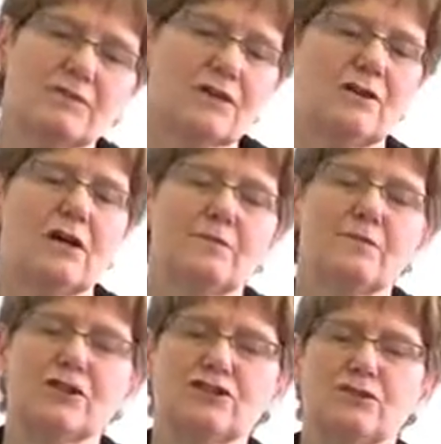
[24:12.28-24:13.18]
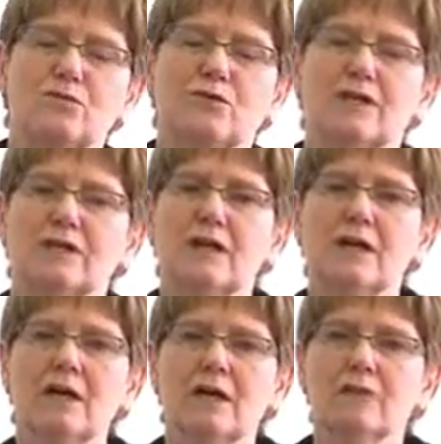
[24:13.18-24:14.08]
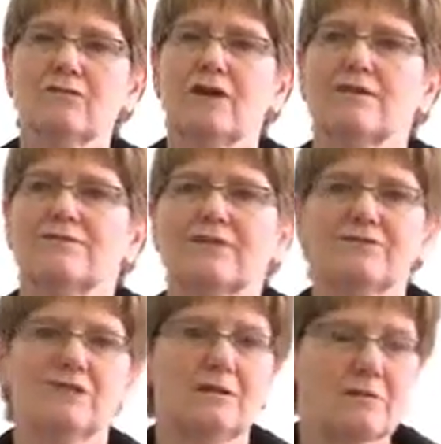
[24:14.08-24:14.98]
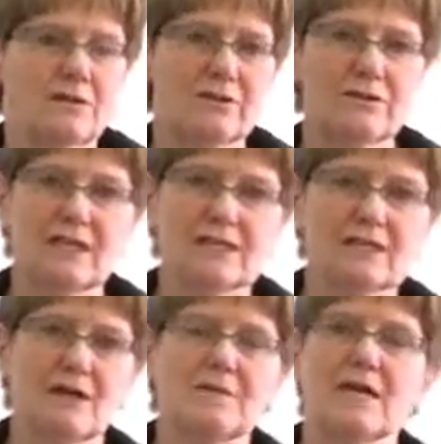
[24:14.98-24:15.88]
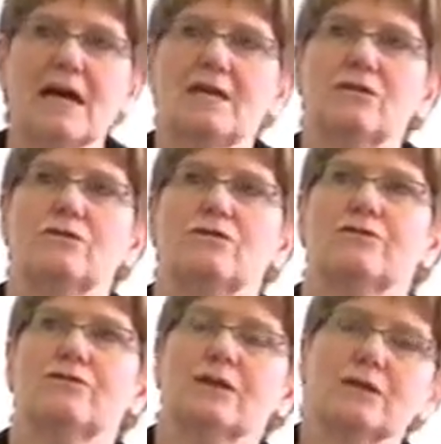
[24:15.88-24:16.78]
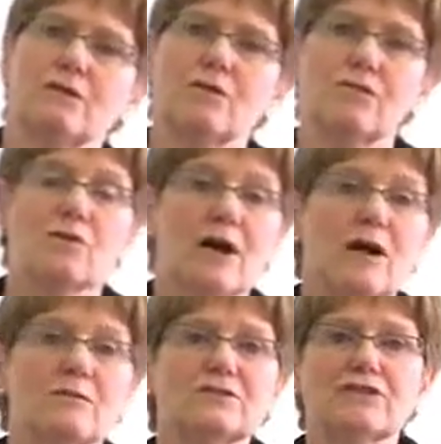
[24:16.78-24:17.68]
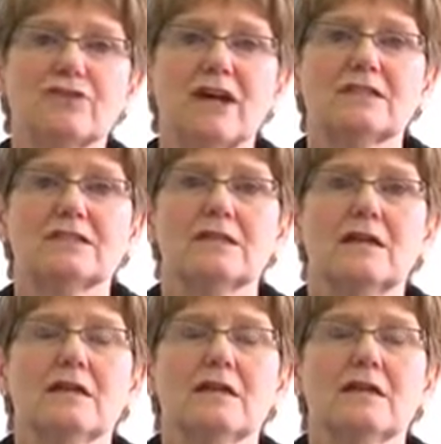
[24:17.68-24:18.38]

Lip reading: with a lot of pressure at work, you've got 15 million things coming at you, you're feeling overwhelmed, stressed.